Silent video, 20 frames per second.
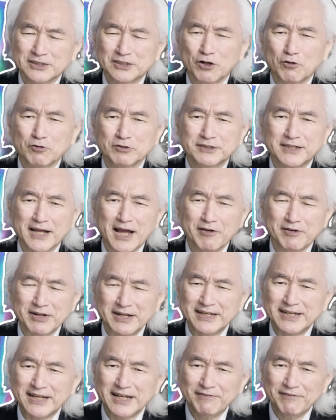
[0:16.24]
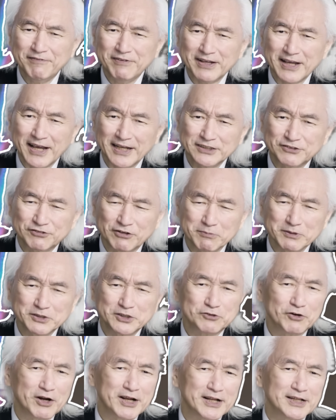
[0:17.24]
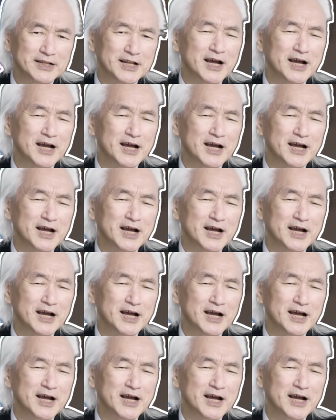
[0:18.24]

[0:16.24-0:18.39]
it slows down, it deviates from a straight